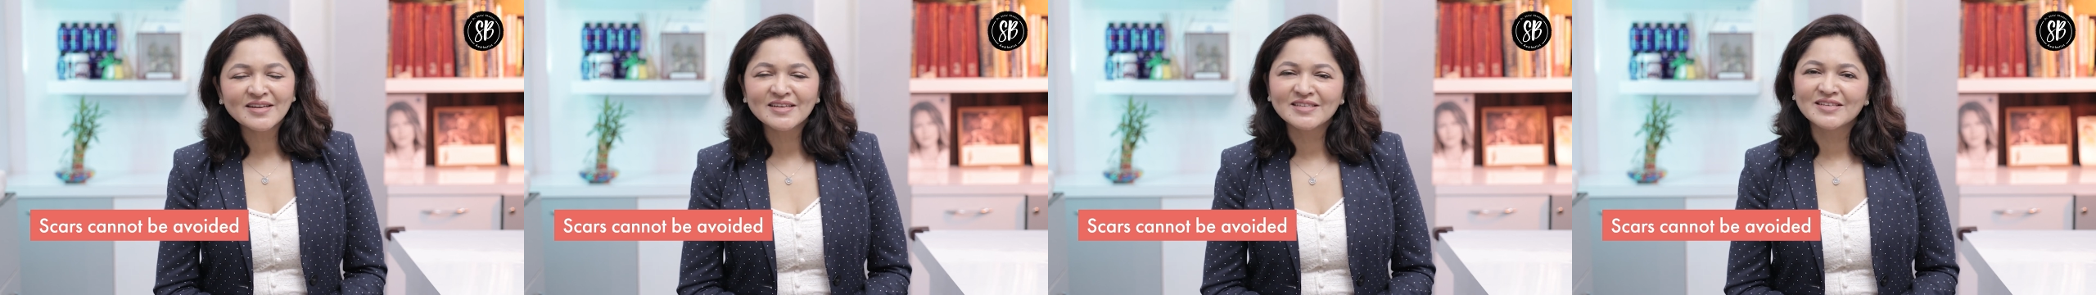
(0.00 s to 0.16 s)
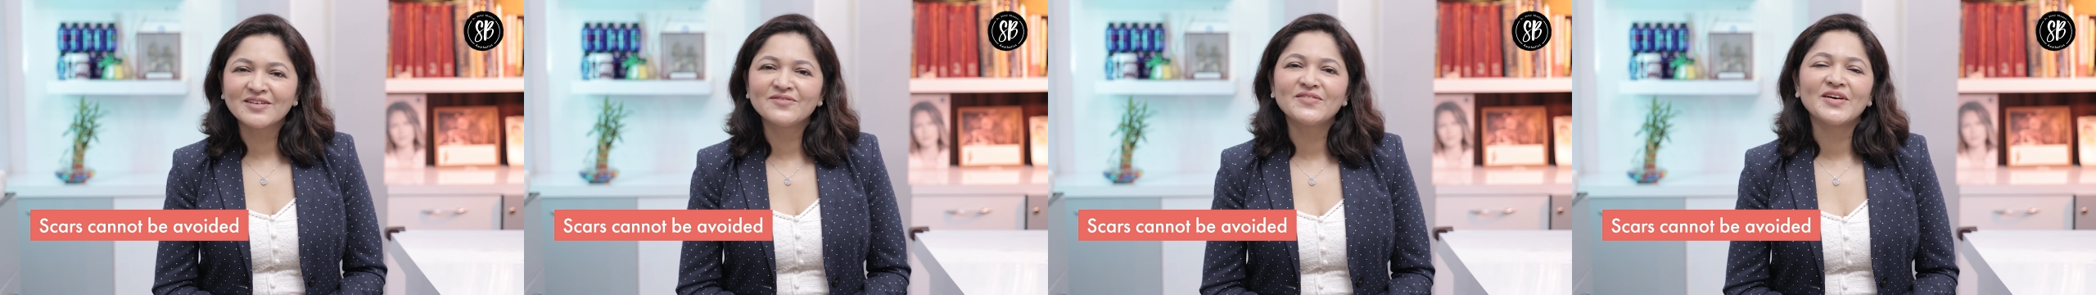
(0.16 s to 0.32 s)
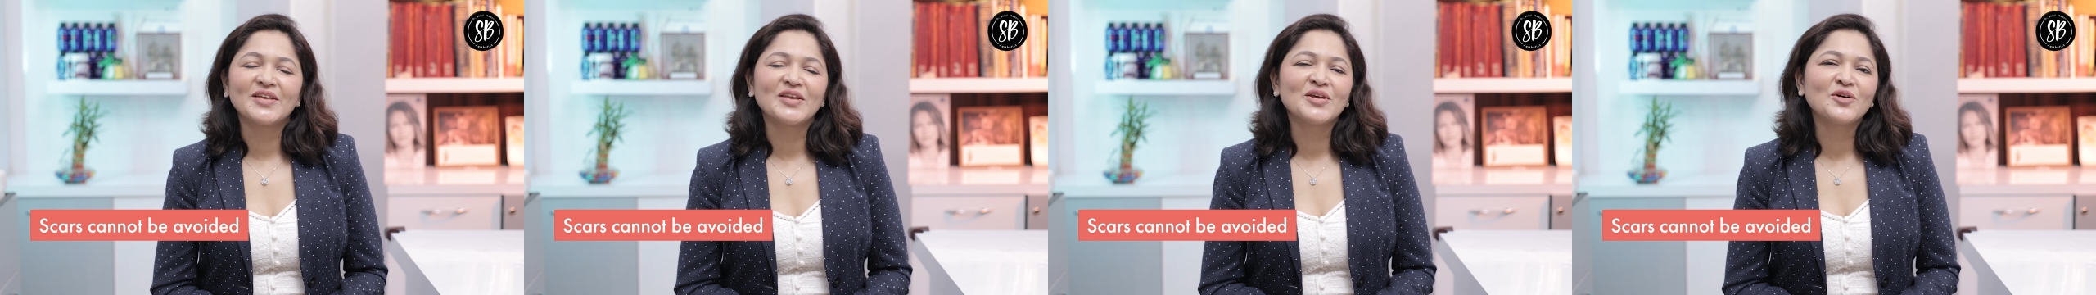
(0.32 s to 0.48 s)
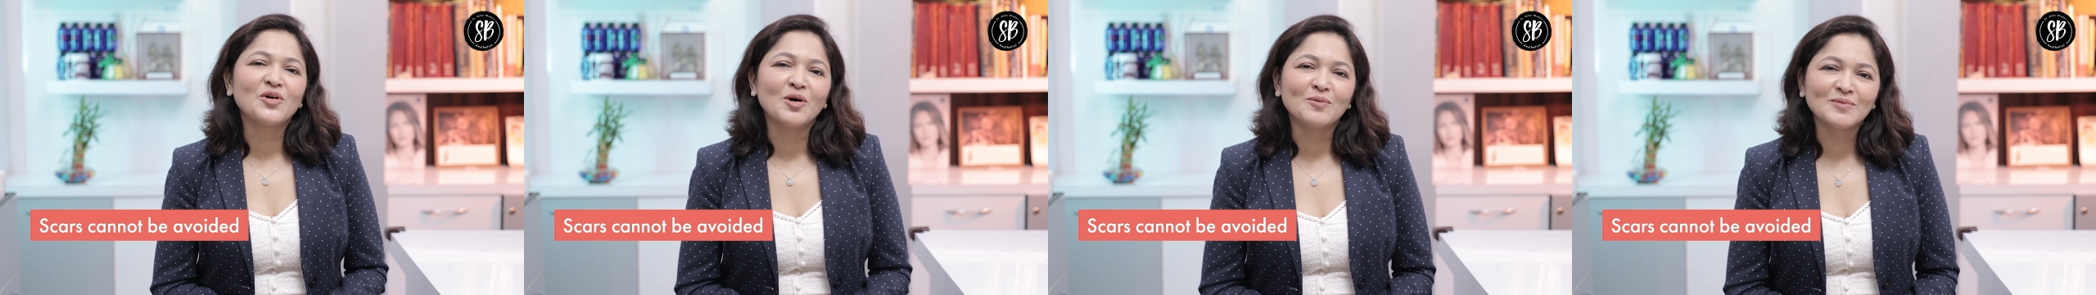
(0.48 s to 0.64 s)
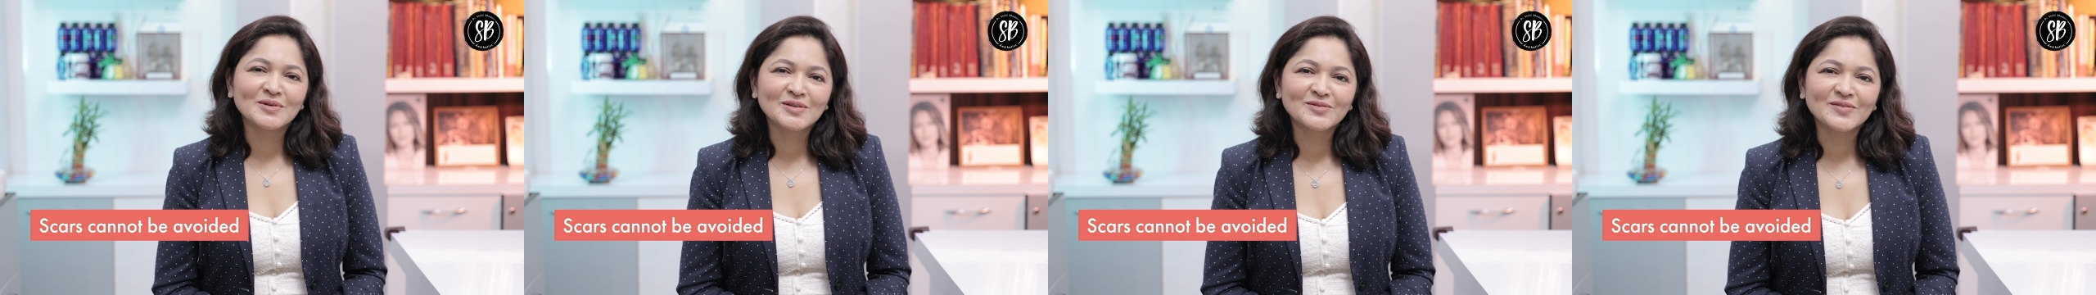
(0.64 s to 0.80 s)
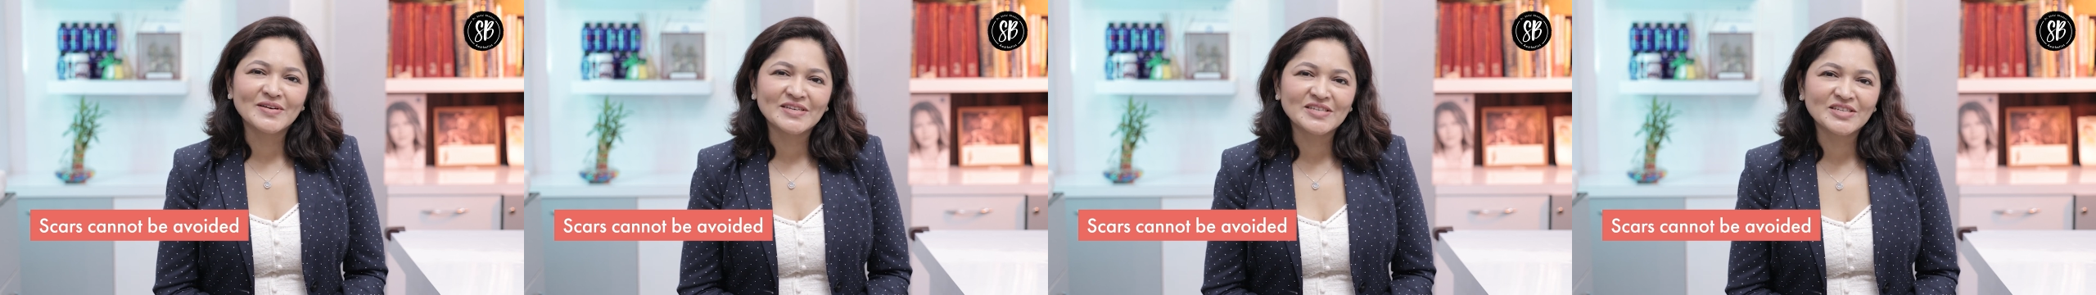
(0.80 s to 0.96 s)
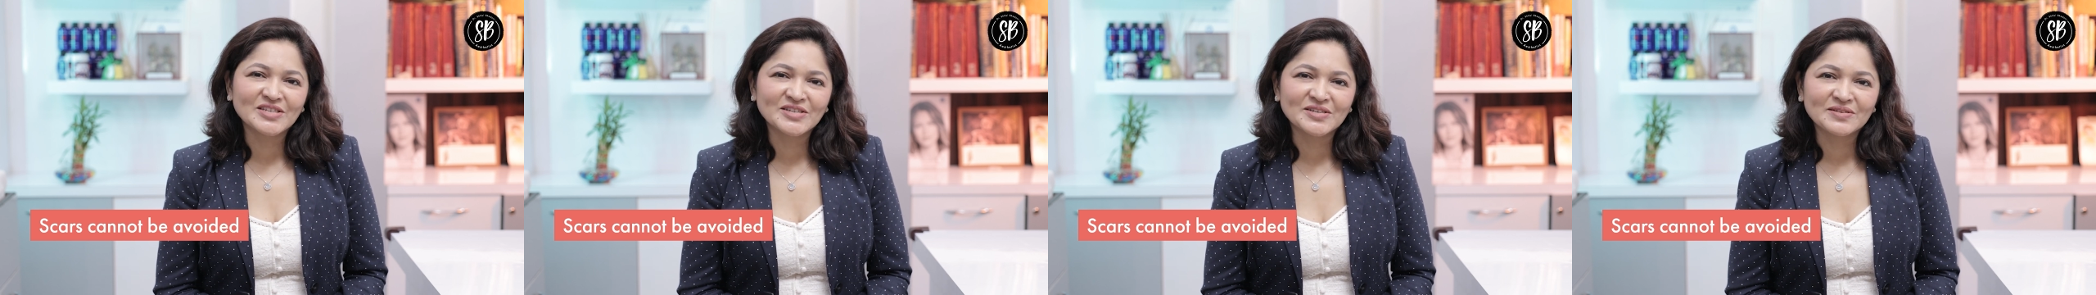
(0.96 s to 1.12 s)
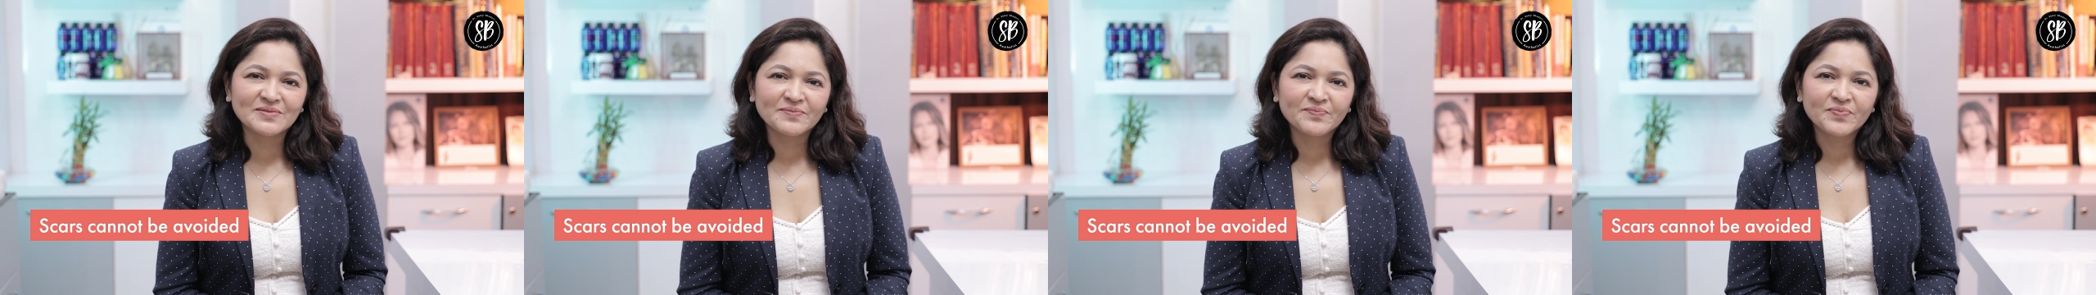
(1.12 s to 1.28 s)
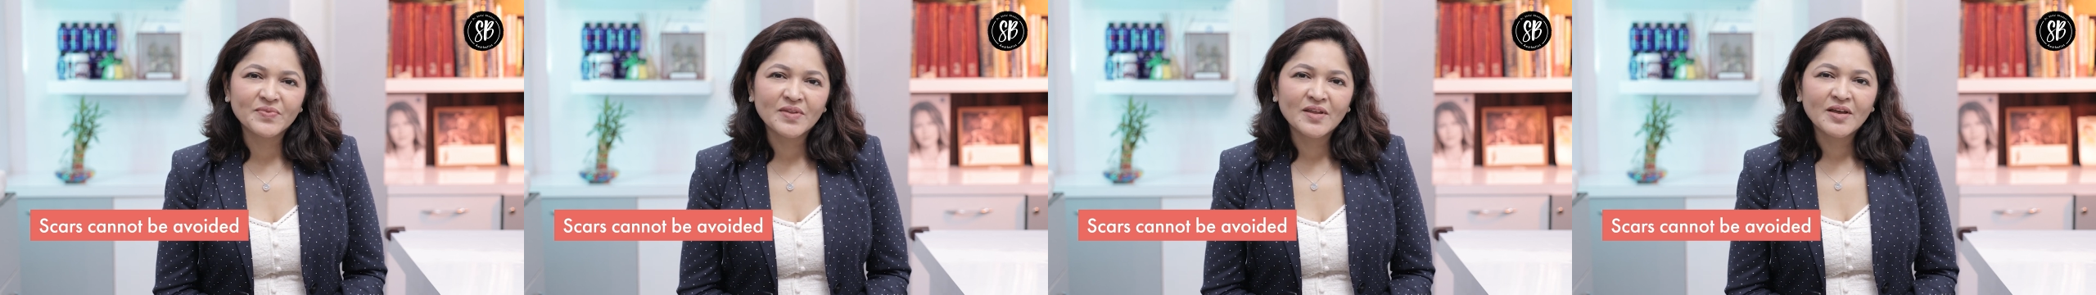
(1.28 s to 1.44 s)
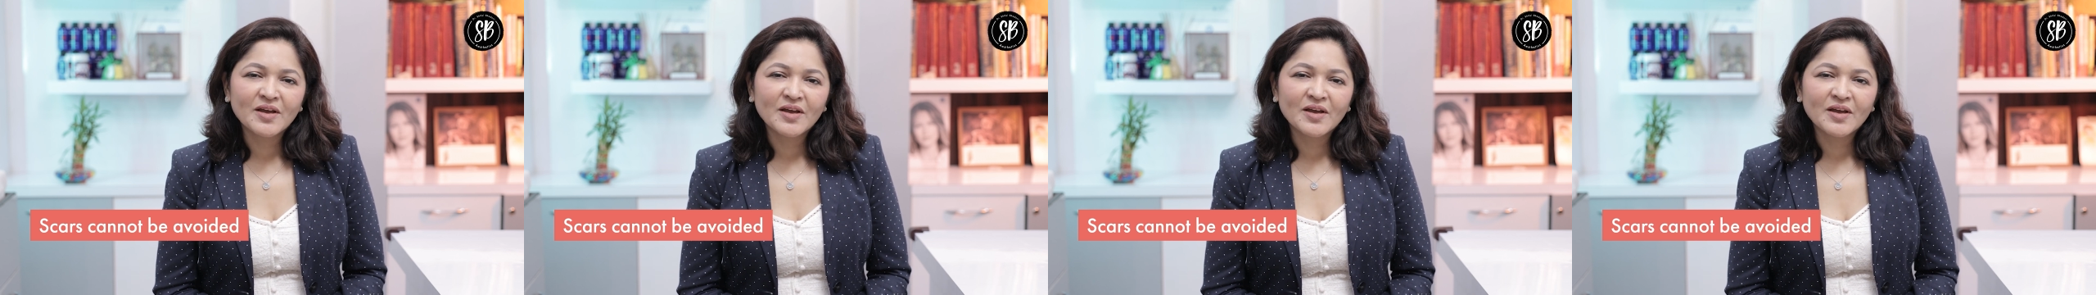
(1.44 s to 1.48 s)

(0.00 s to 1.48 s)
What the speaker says: is a very common question.